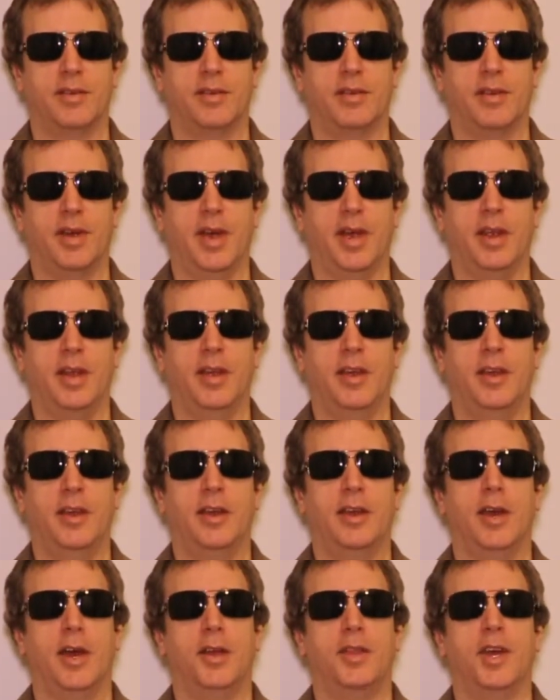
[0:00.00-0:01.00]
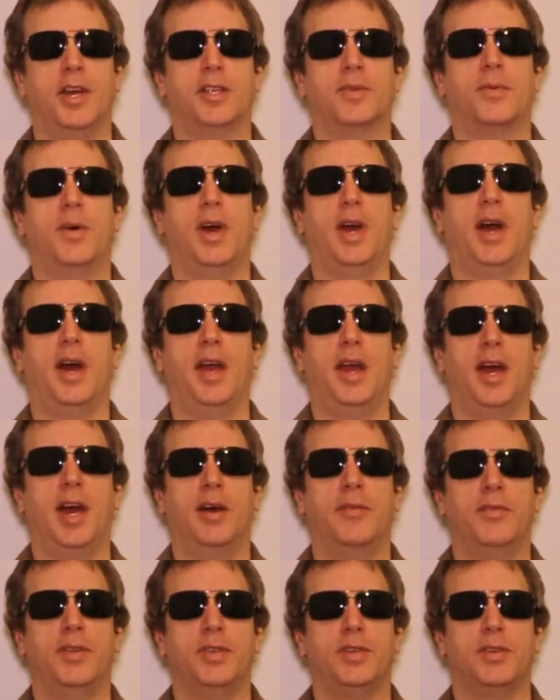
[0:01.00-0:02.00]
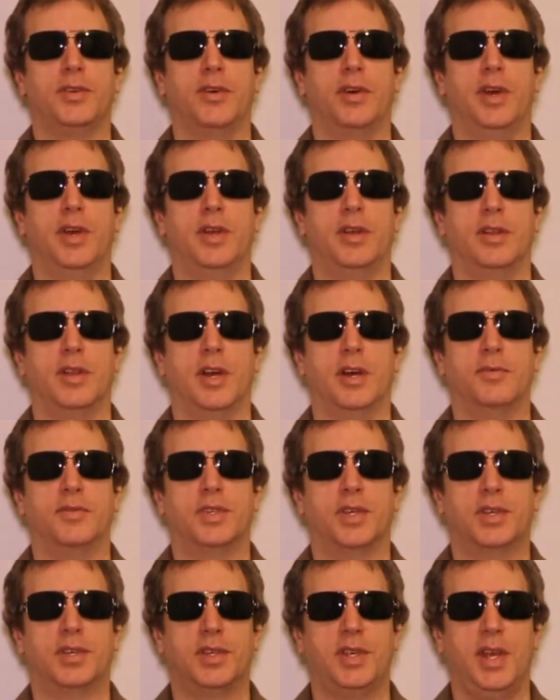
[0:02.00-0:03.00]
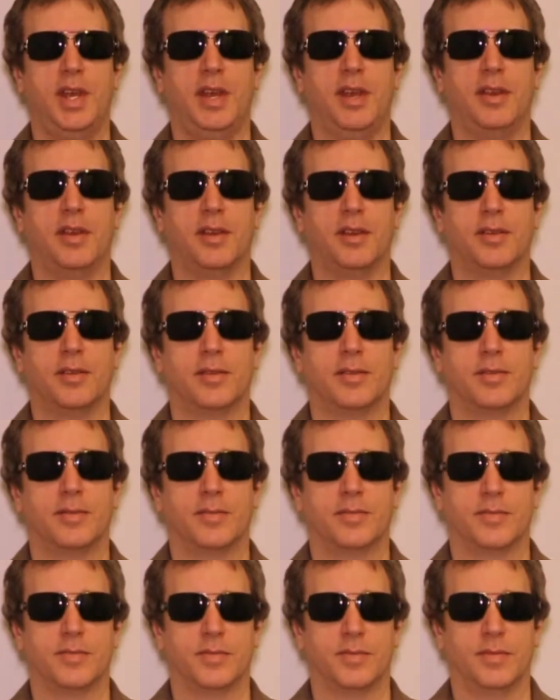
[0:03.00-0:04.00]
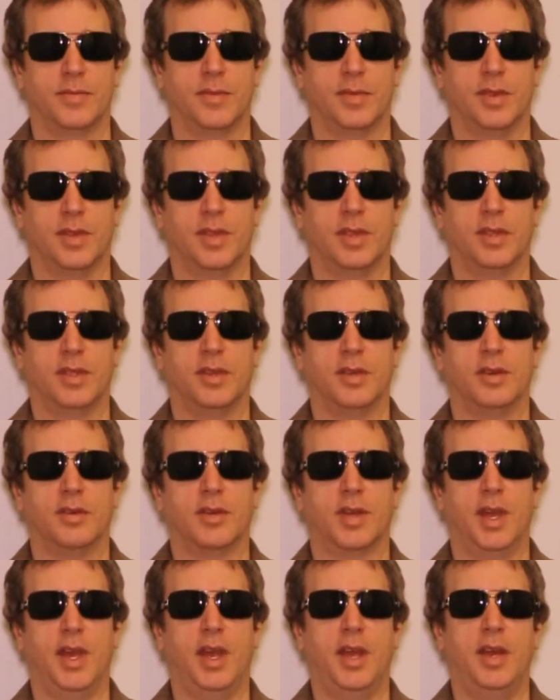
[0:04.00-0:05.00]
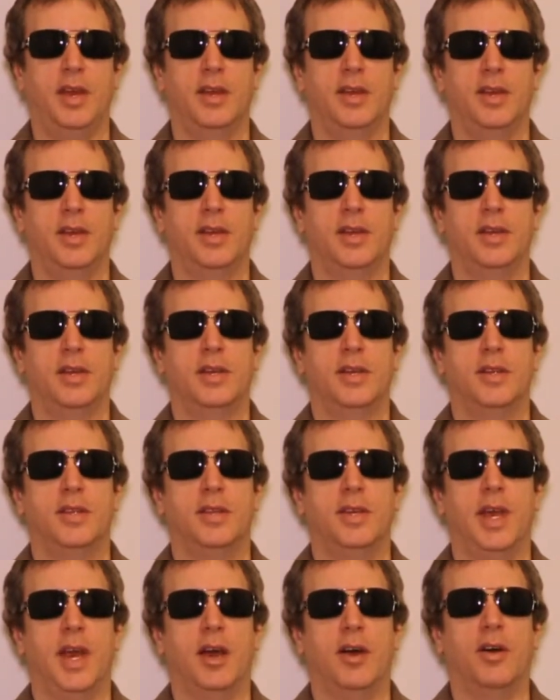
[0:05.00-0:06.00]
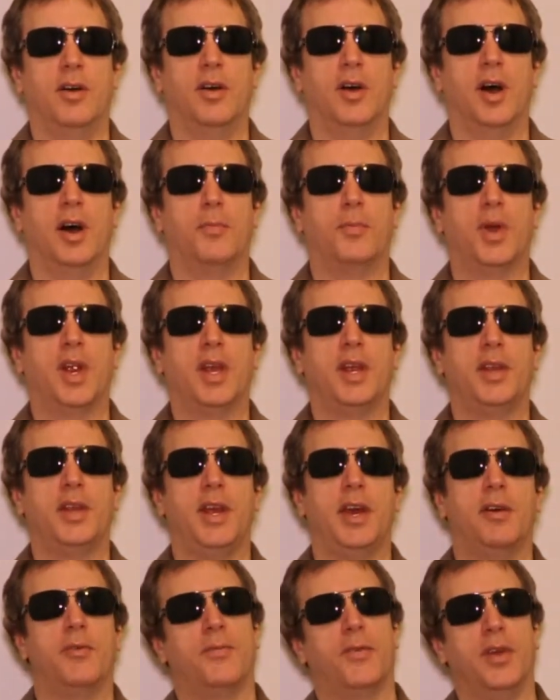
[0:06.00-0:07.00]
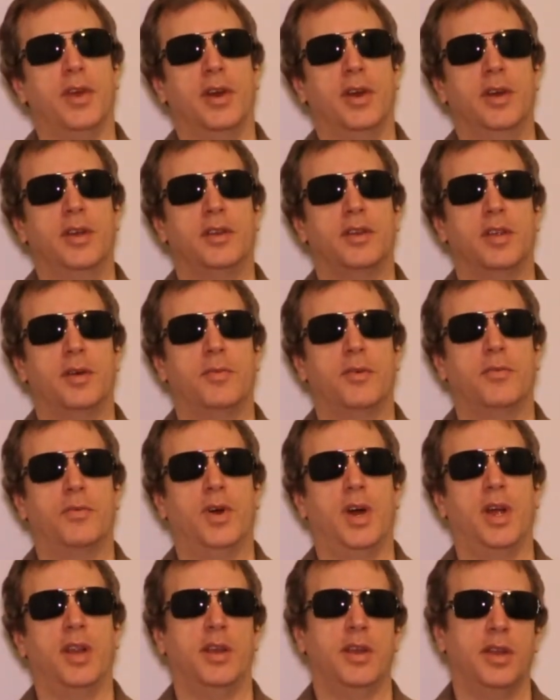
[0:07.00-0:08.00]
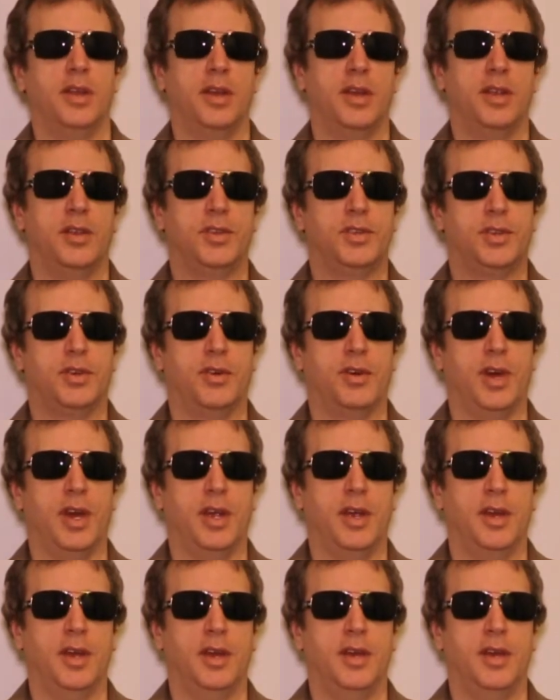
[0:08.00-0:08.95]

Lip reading: right? And that's why I have Enjoy, Love, Succeed. Okay? Now, I'll break it down for you. Number one, enjoy.